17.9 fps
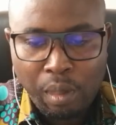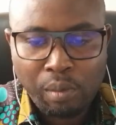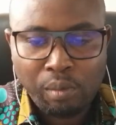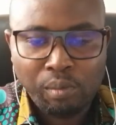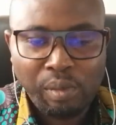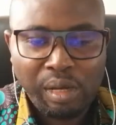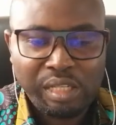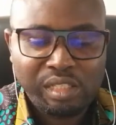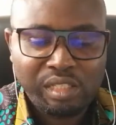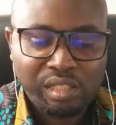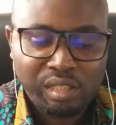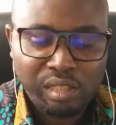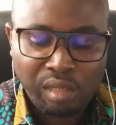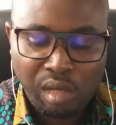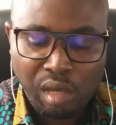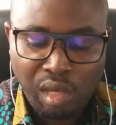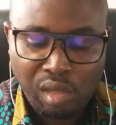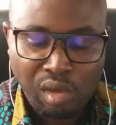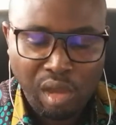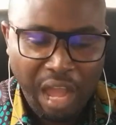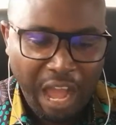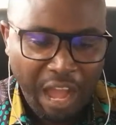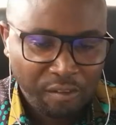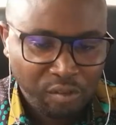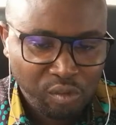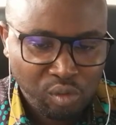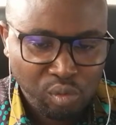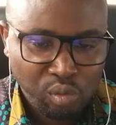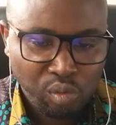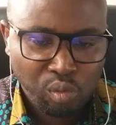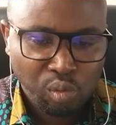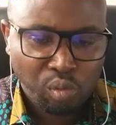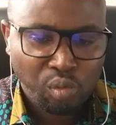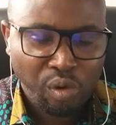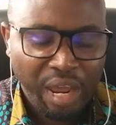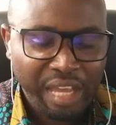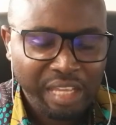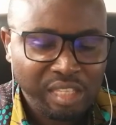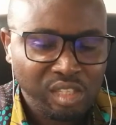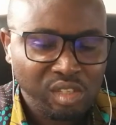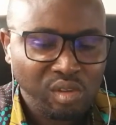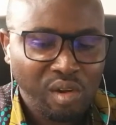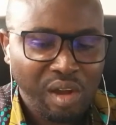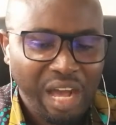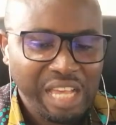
but you have to write your